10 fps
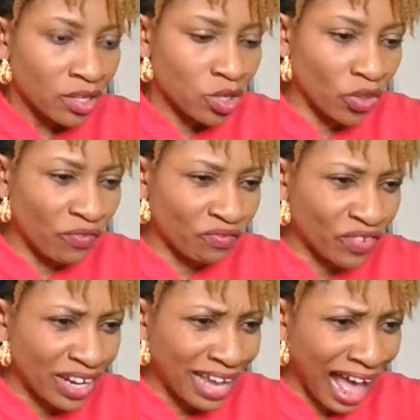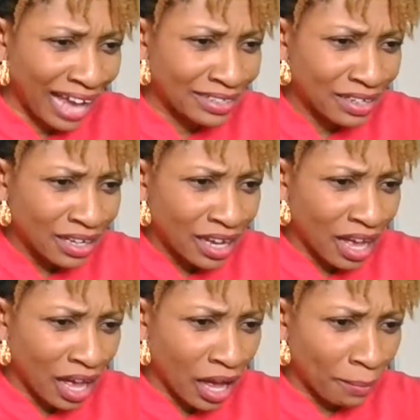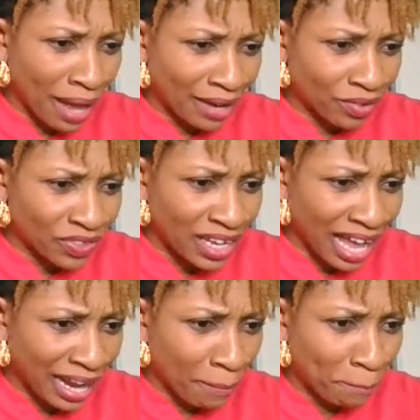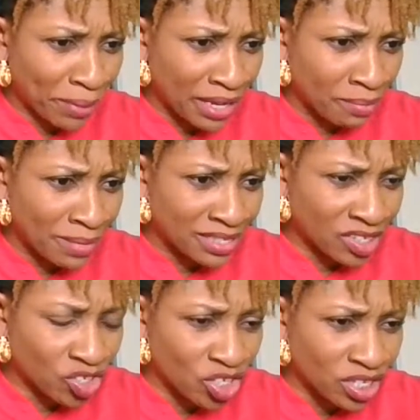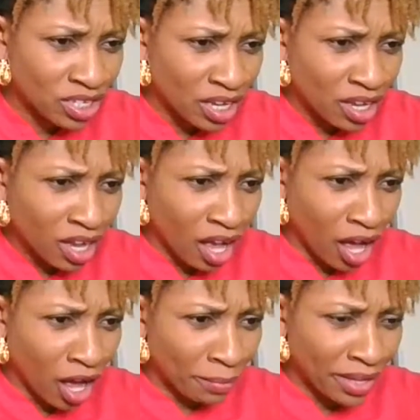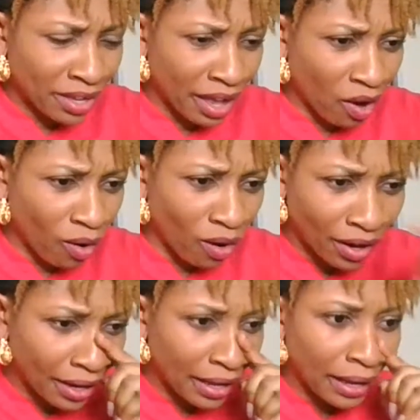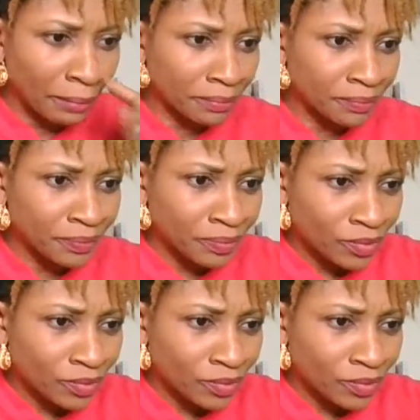So the free guide, I don't think I can pin messages here on